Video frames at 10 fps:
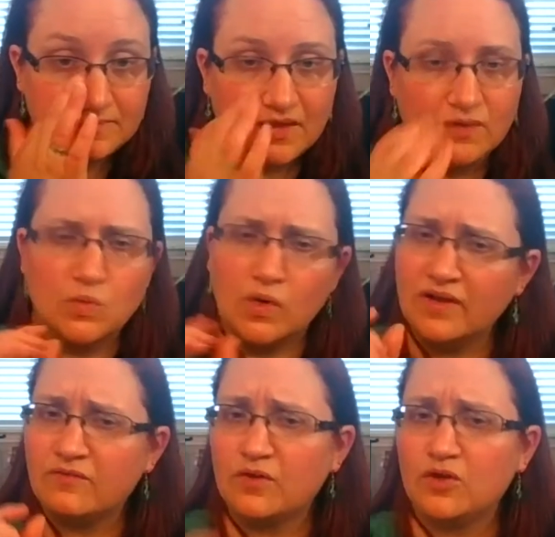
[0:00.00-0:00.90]
It was
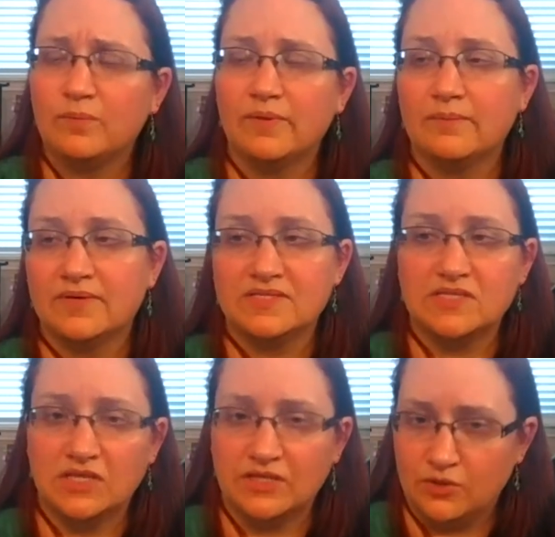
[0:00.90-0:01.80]
working for a little bit, but it's
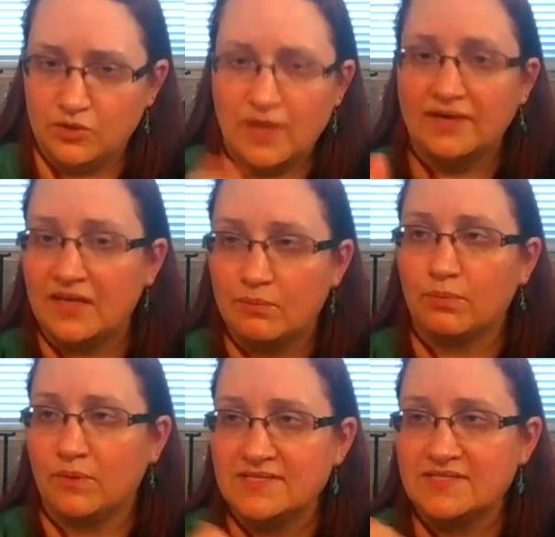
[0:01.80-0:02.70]
not, you had to keep
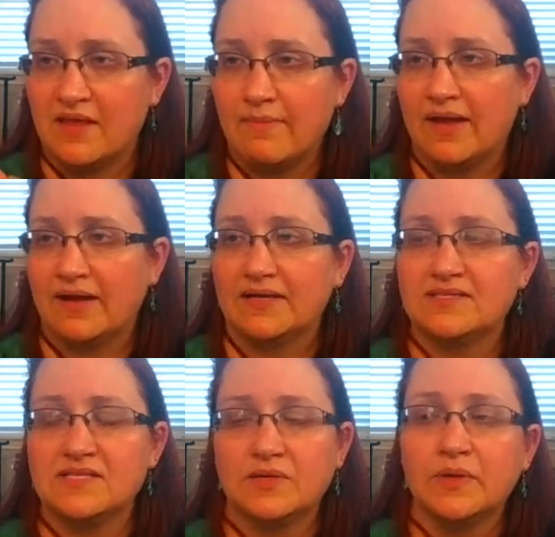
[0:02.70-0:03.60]
replacing that Band-Aid.
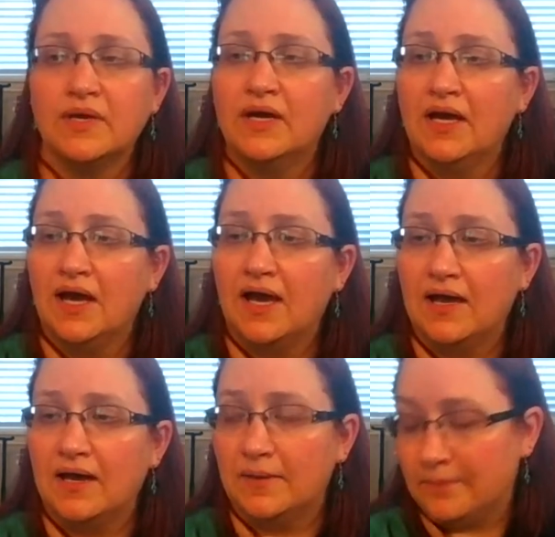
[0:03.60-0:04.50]
So
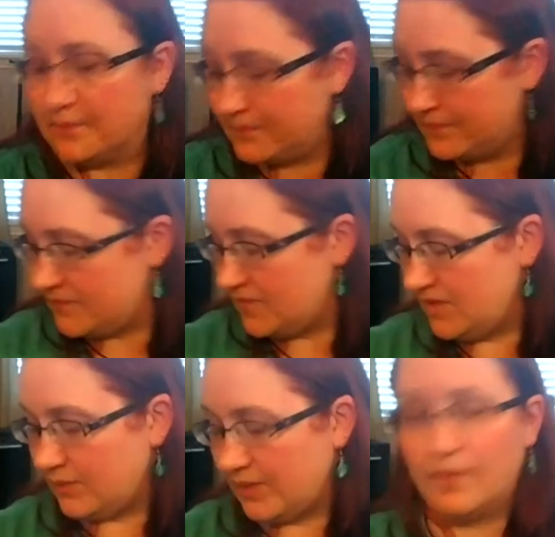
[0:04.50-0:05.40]

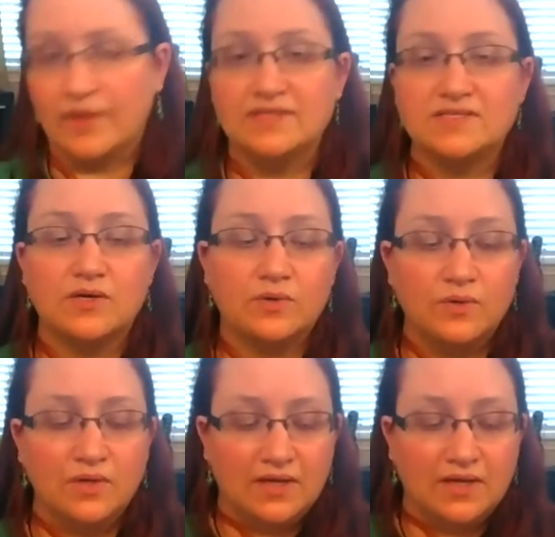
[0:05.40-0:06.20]
anyway, okay, so